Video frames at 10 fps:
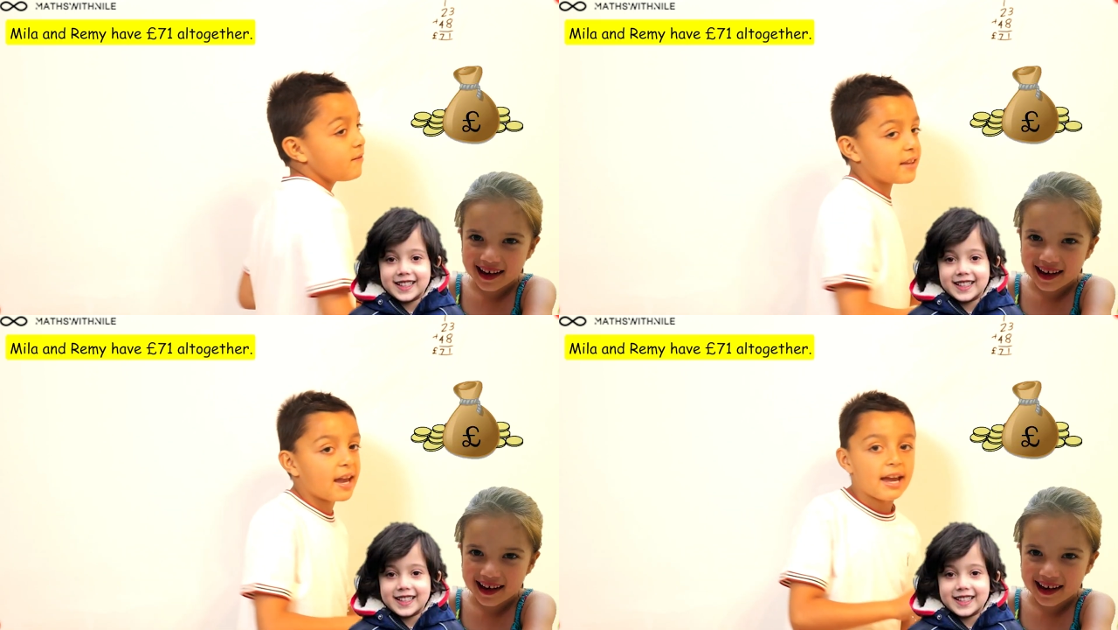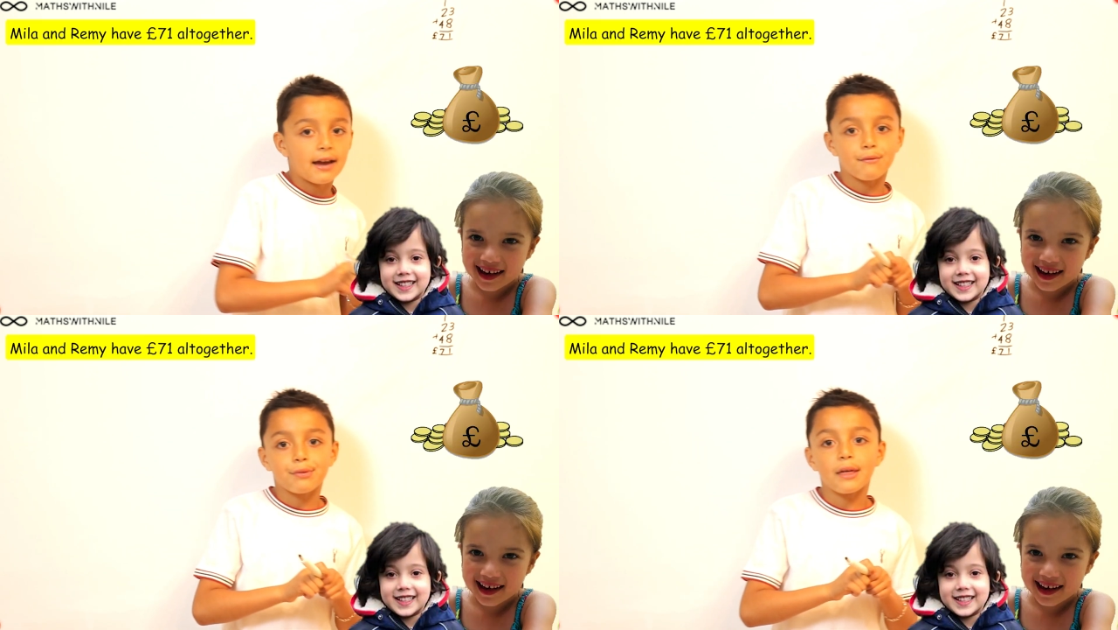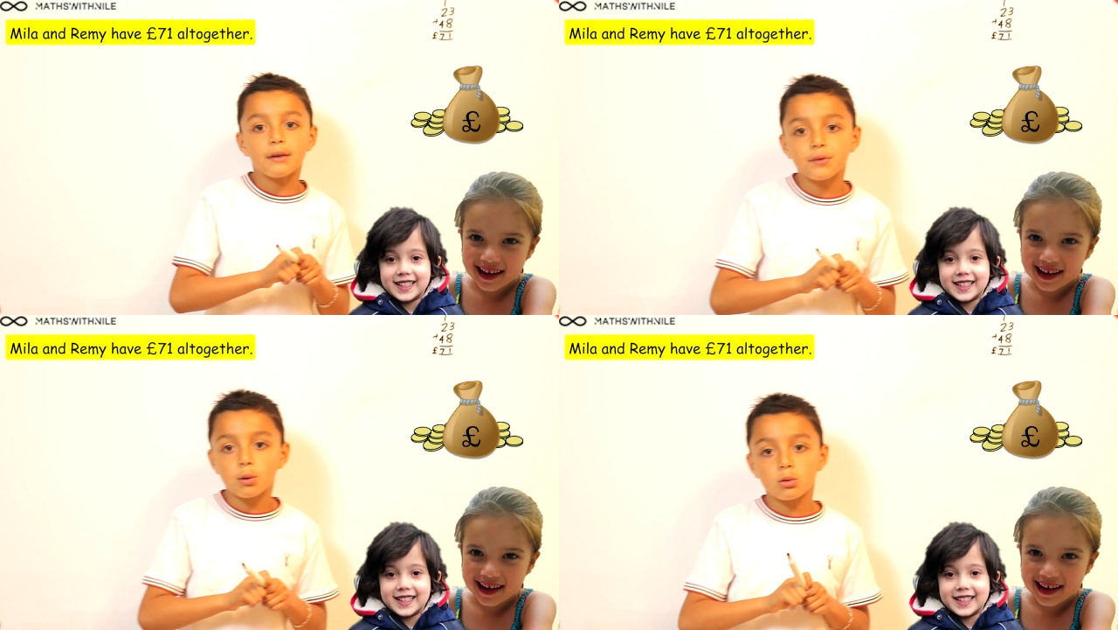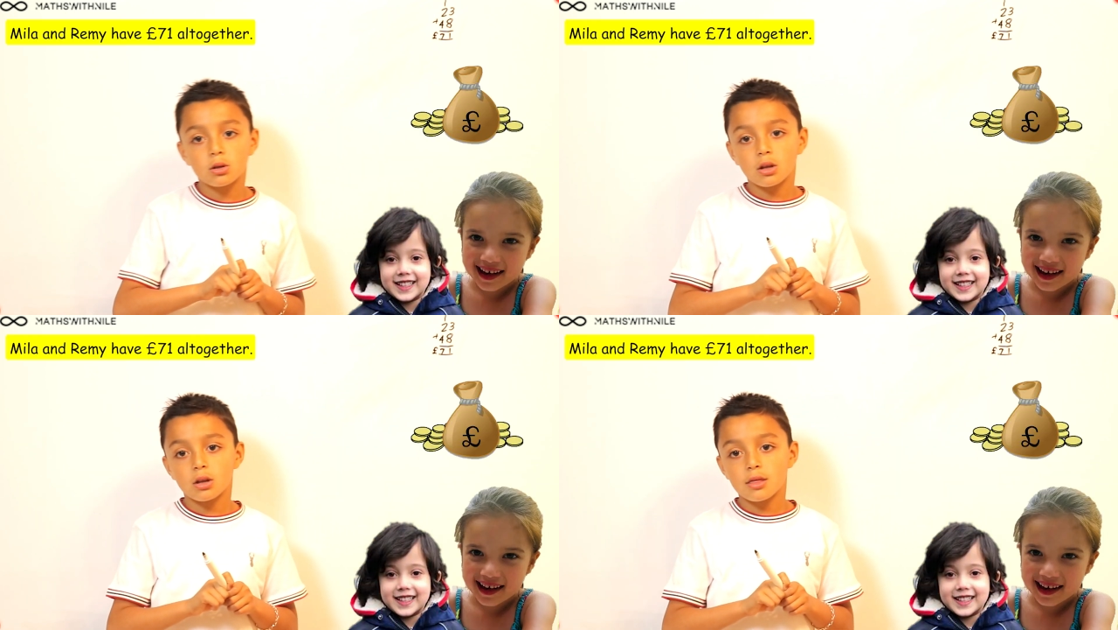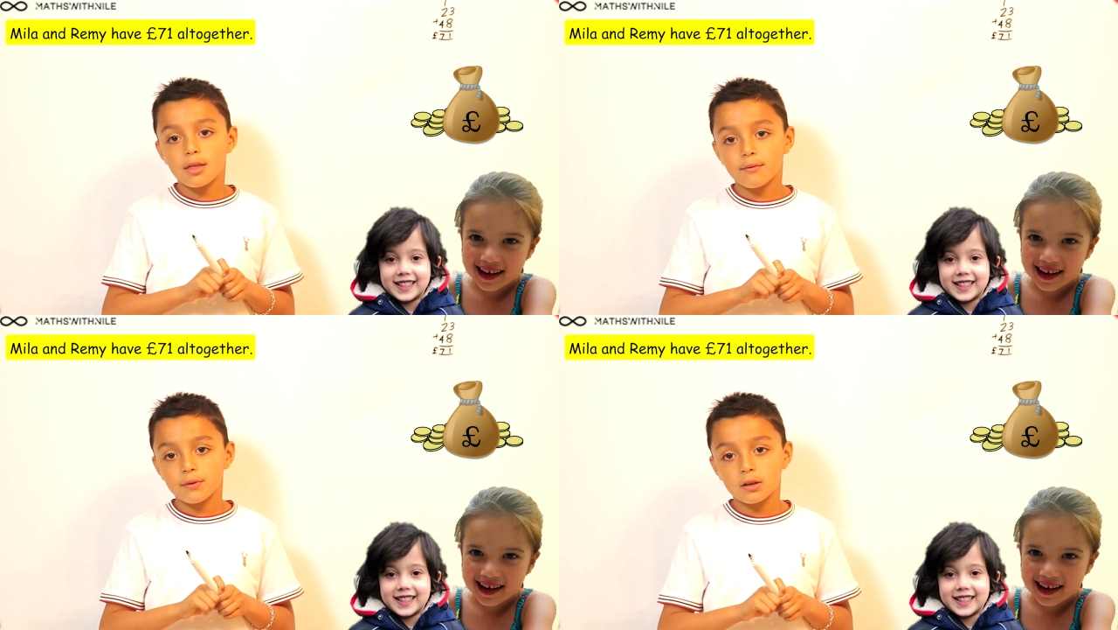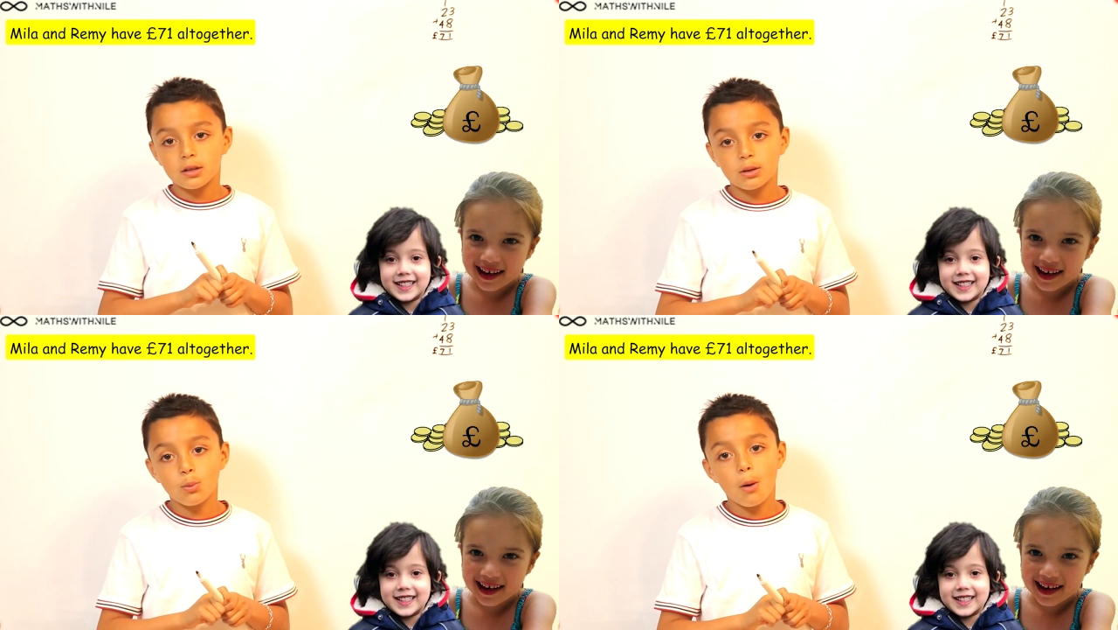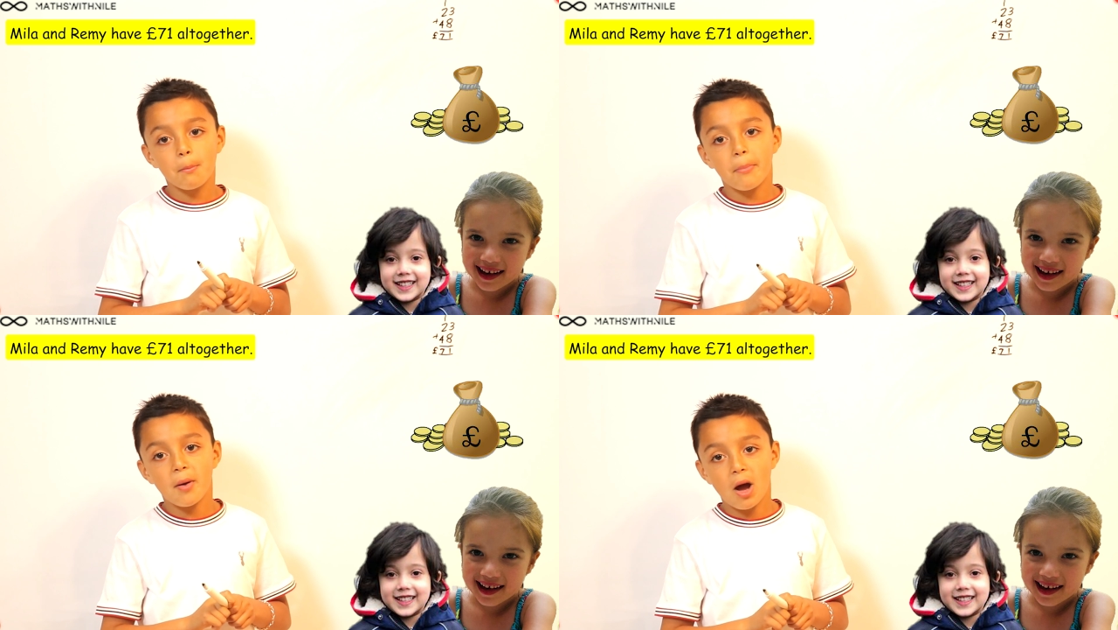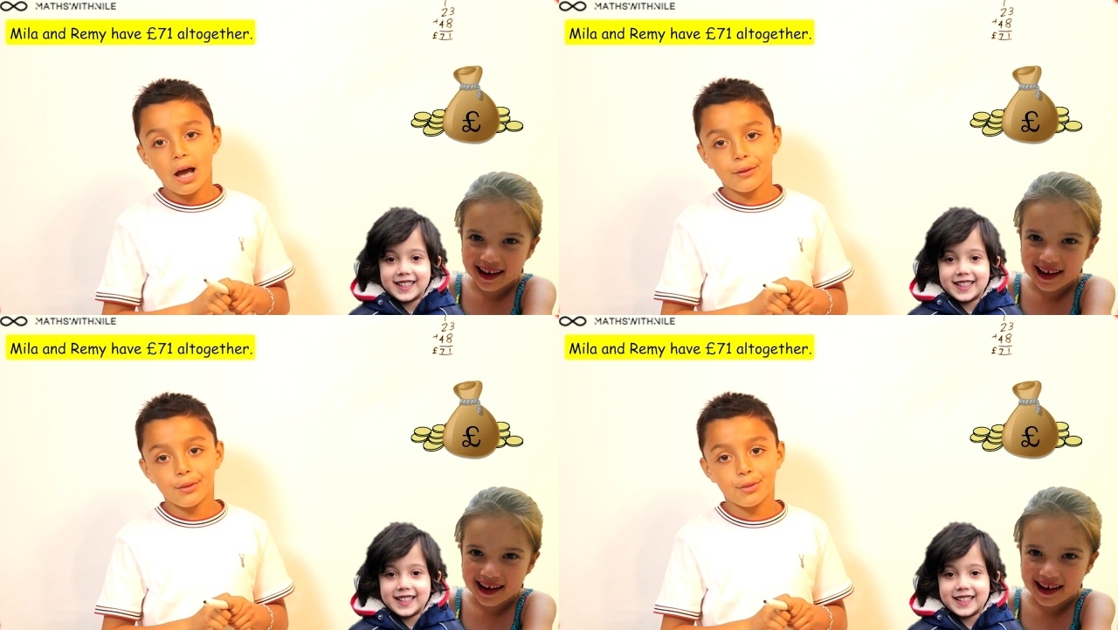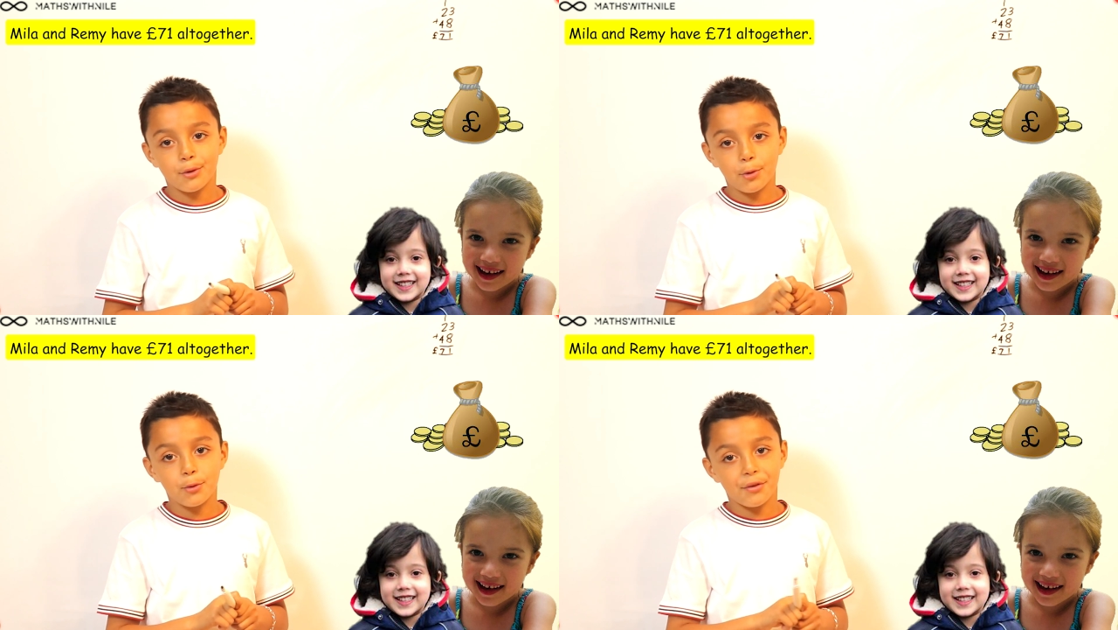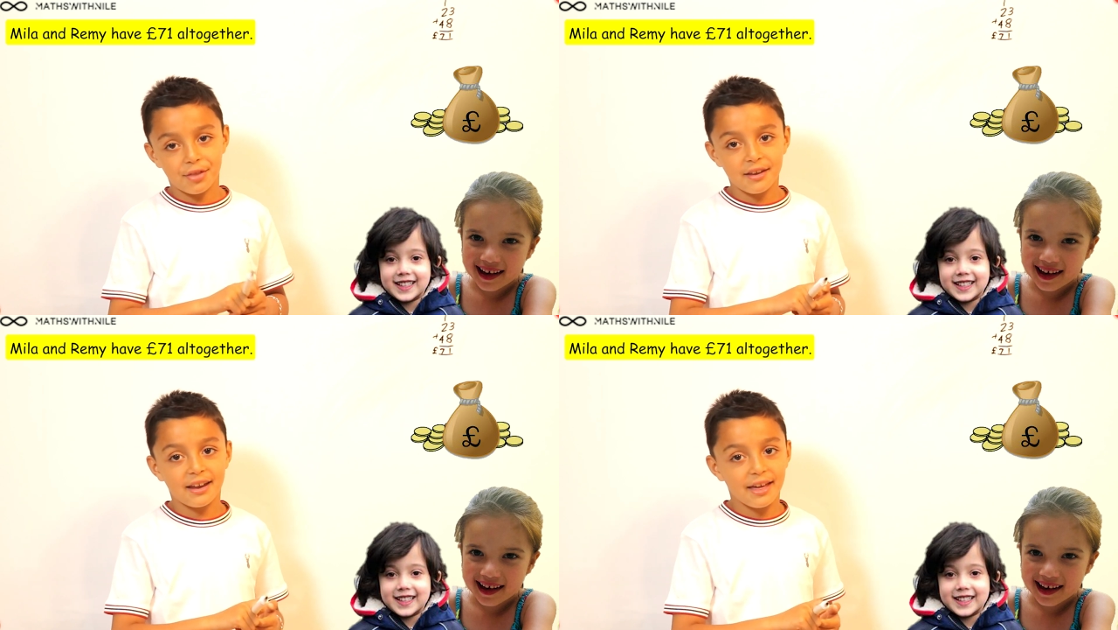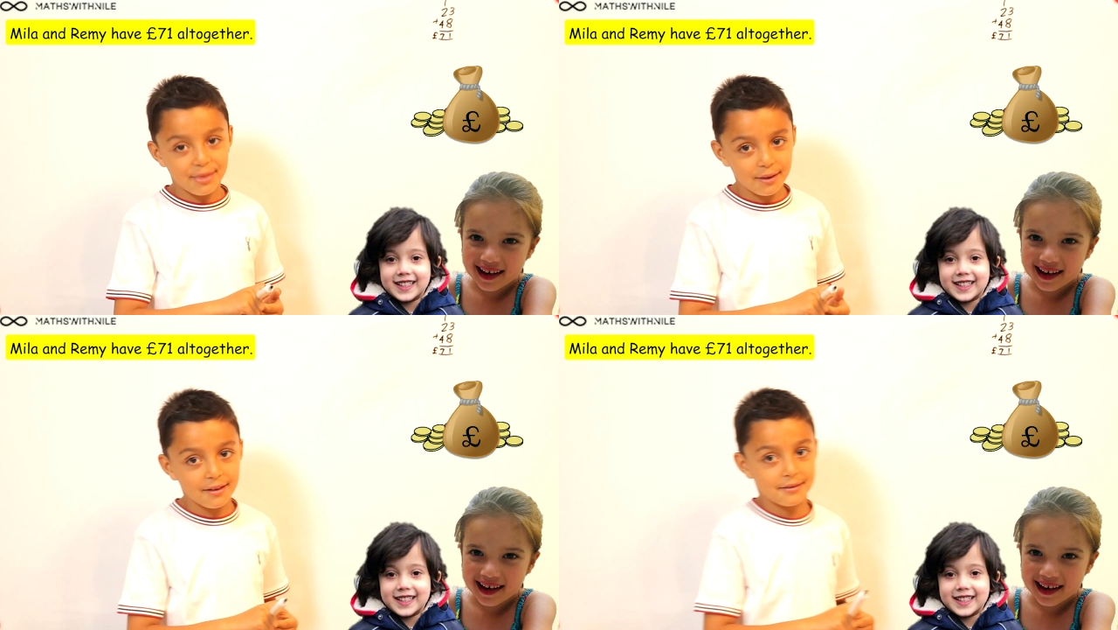Speaker 1: They have seven, 71 pounds altogether.